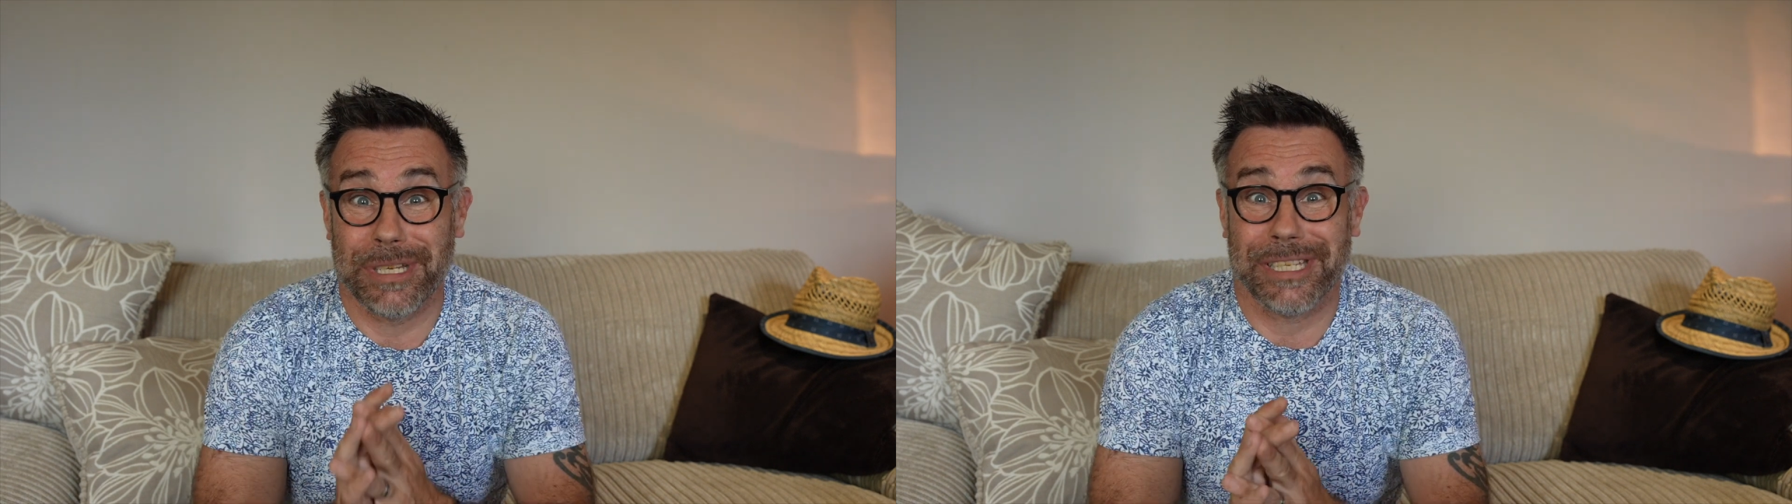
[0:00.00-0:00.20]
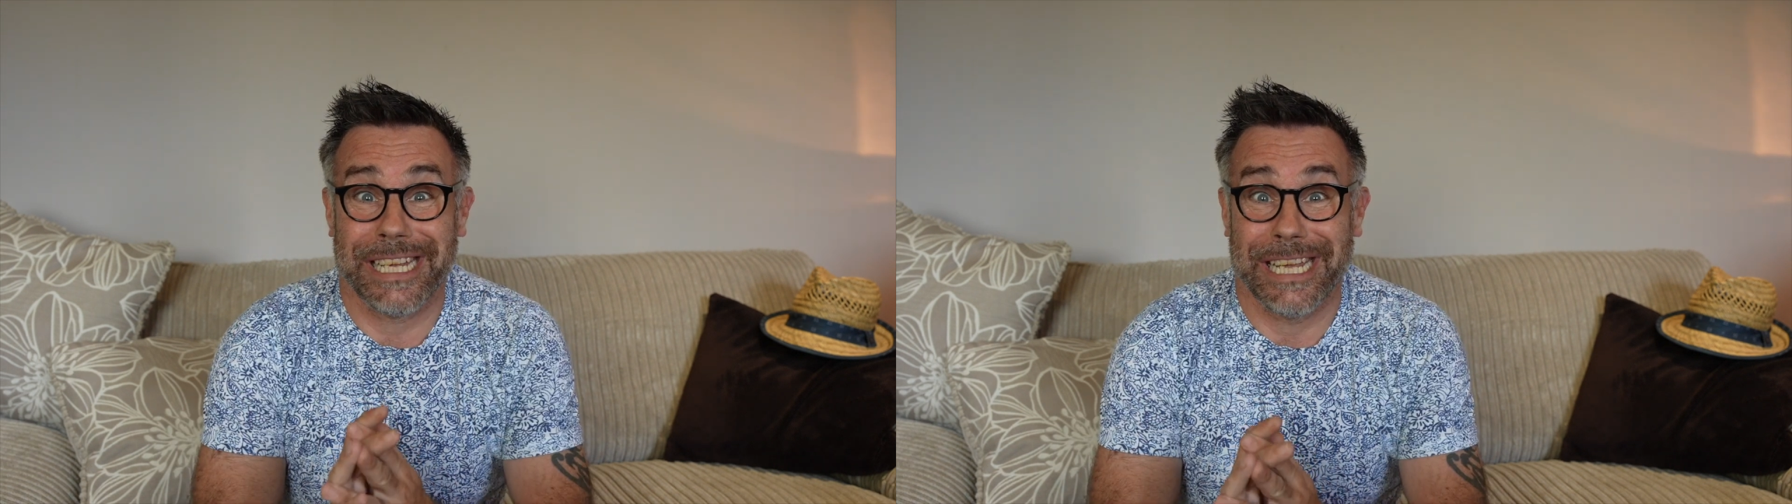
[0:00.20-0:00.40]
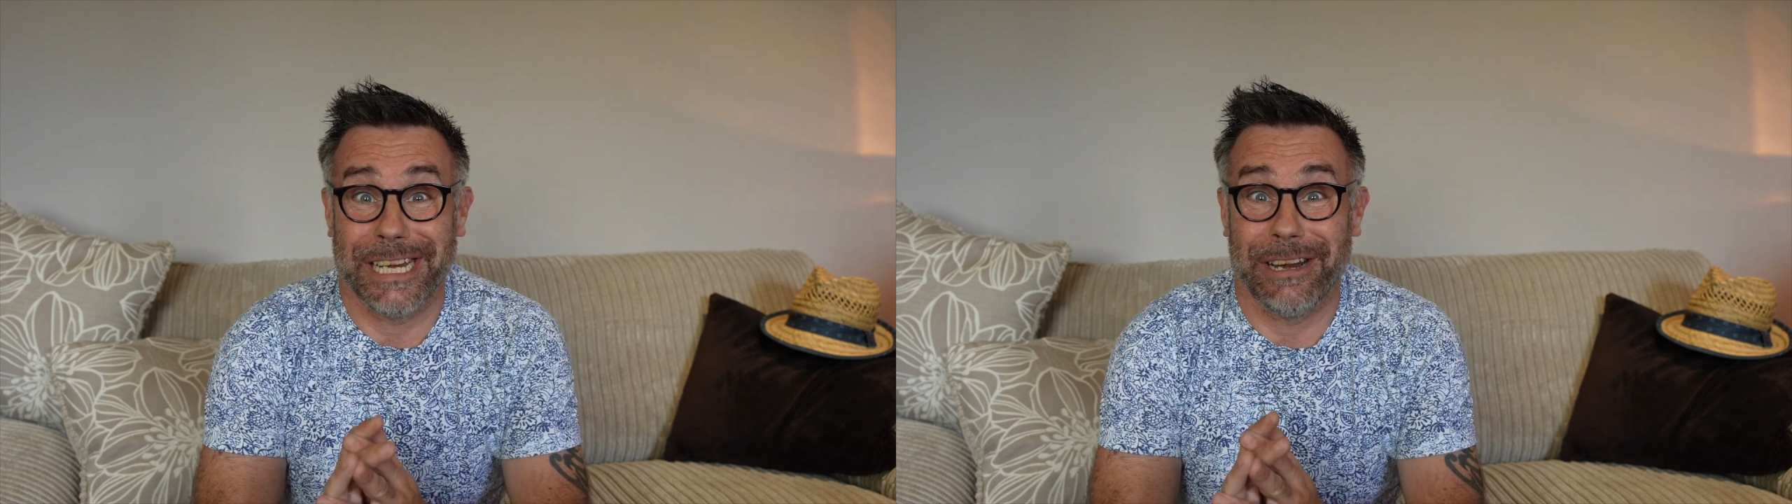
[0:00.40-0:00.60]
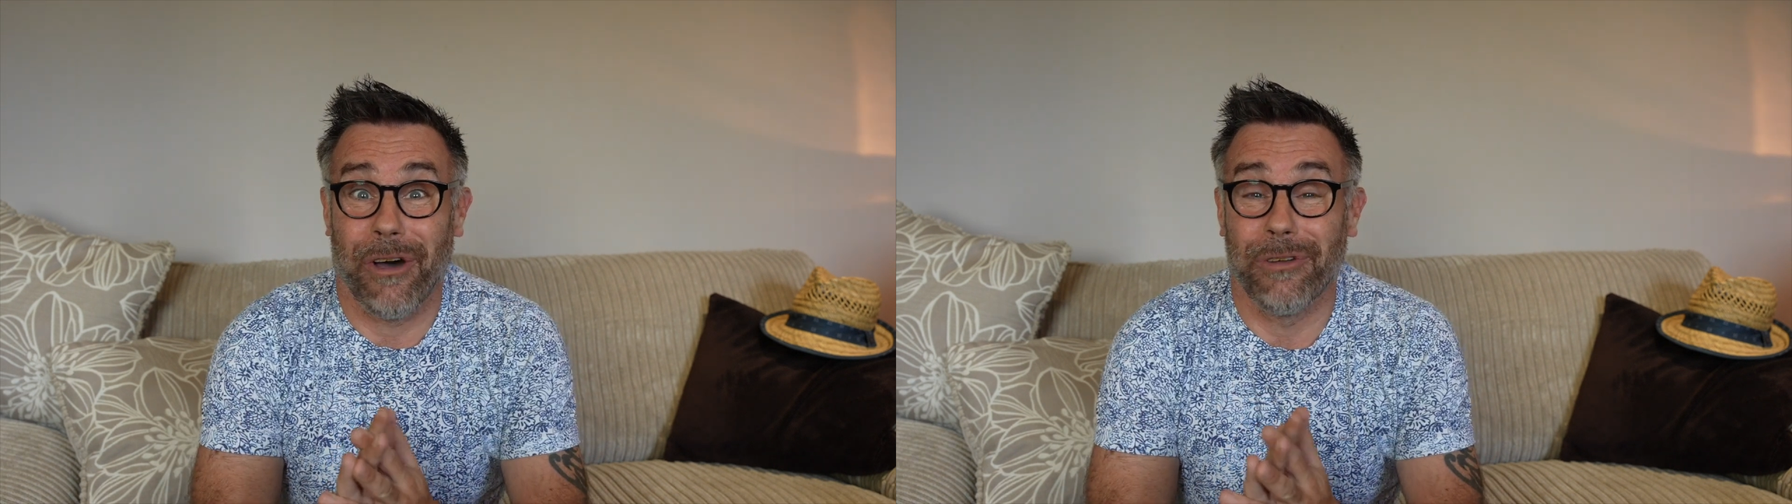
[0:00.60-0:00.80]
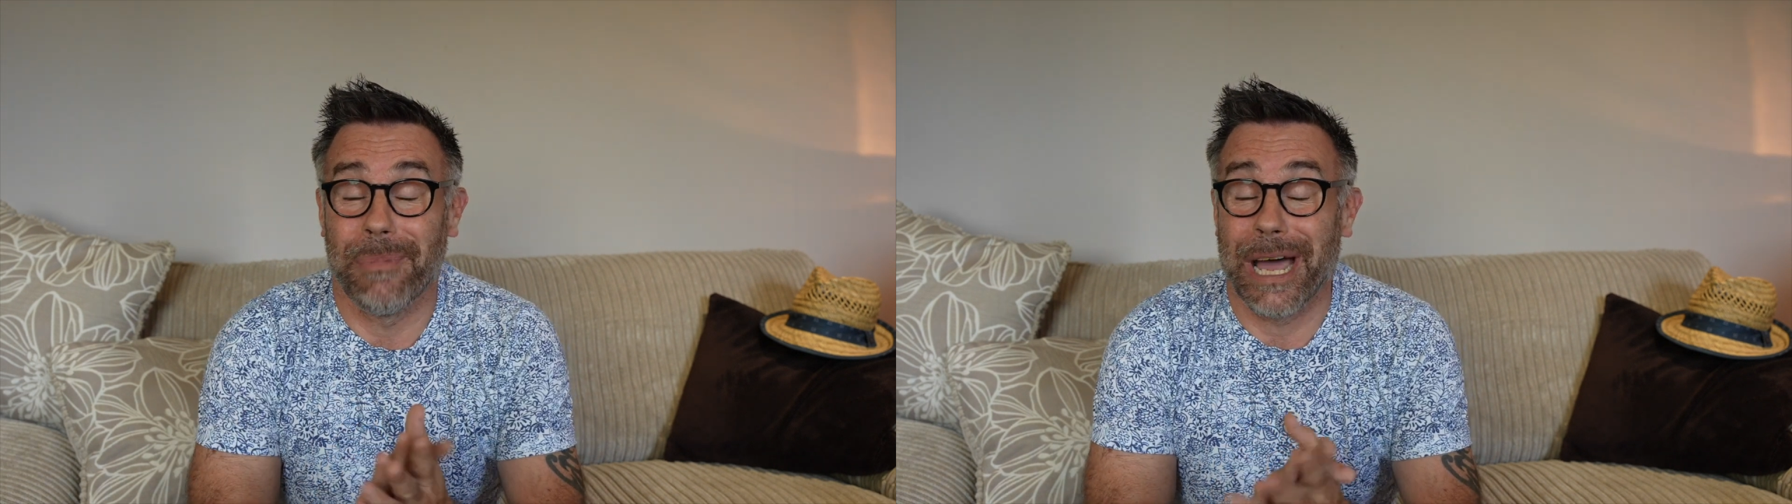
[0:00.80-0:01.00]
seen
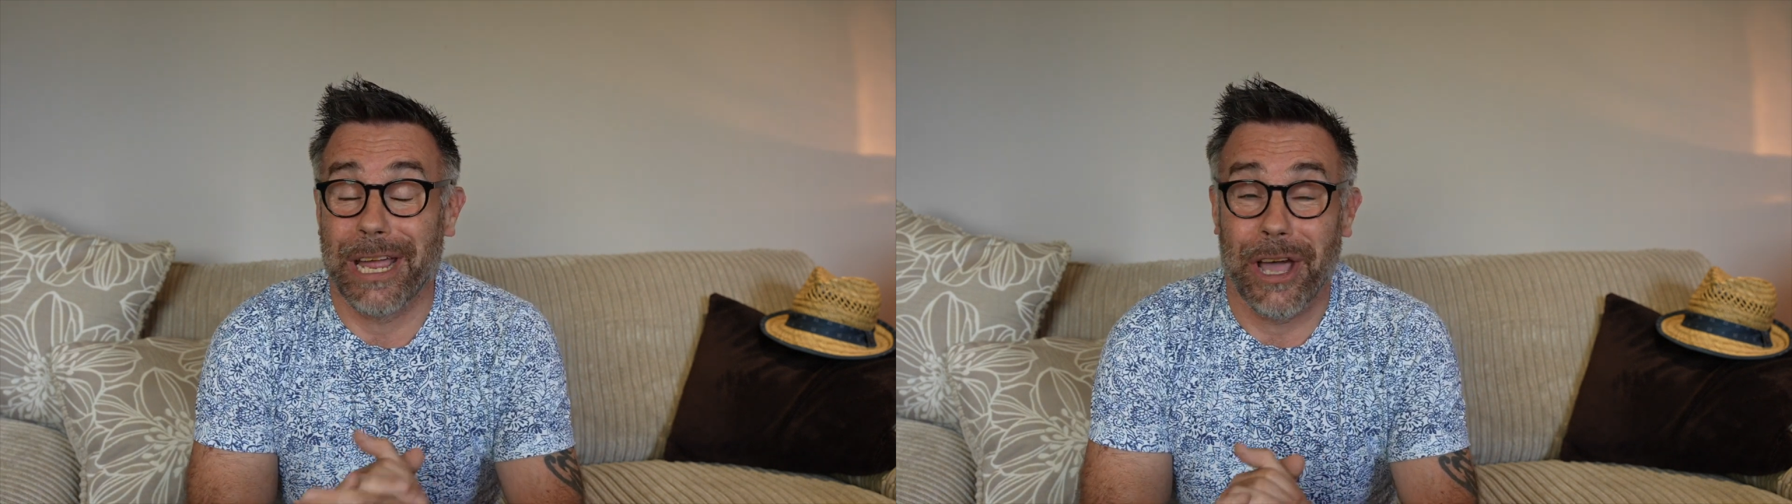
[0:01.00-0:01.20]
on my